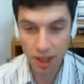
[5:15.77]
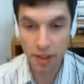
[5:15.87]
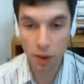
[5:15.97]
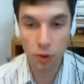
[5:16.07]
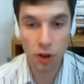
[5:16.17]

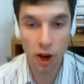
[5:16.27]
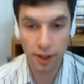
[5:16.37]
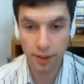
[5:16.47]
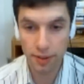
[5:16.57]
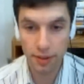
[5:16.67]
that would
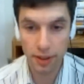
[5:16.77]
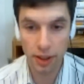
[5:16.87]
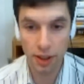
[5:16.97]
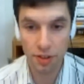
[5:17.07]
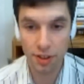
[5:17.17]
not
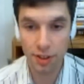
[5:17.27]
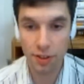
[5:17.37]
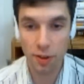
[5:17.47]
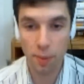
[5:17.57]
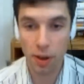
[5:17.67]
elicit
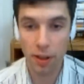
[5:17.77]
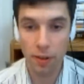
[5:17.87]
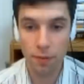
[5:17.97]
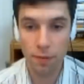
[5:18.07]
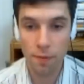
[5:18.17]
some kind
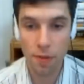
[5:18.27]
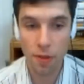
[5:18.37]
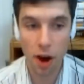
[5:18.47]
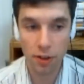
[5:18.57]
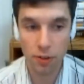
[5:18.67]
of
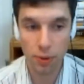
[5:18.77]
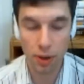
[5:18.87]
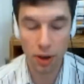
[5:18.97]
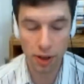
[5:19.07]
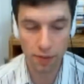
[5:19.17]
thought
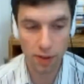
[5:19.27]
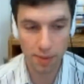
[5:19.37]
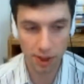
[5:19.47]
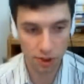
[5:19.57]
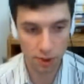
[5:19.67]
regarding
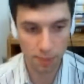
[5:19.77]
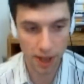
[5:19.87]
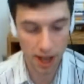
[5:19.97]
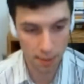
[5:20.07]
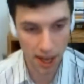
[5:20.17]
feminism
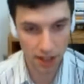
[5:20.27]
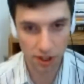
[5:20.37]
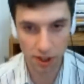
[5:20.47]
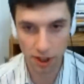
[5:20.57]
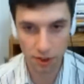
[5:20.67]
and
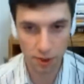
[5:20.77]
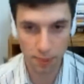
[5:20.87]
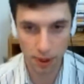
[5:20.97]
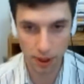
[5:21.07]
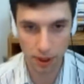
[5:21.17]

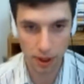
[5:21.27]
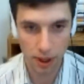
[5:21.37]
masculism and